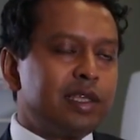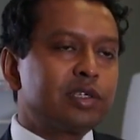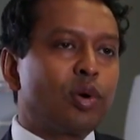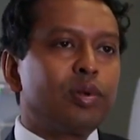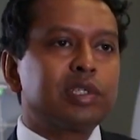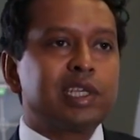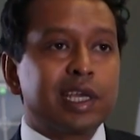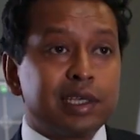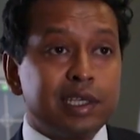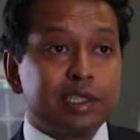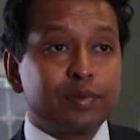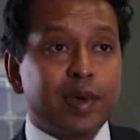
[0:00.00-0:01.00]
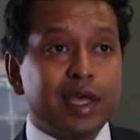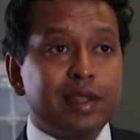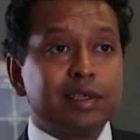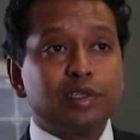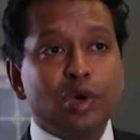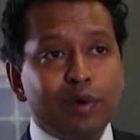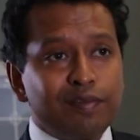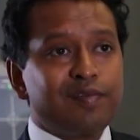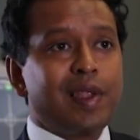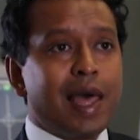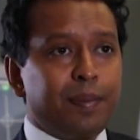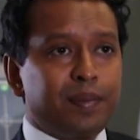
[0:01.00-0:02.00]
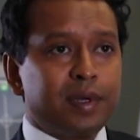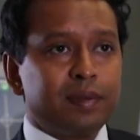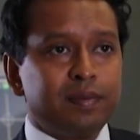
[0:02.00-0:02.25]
these are all techniques where there's no flap,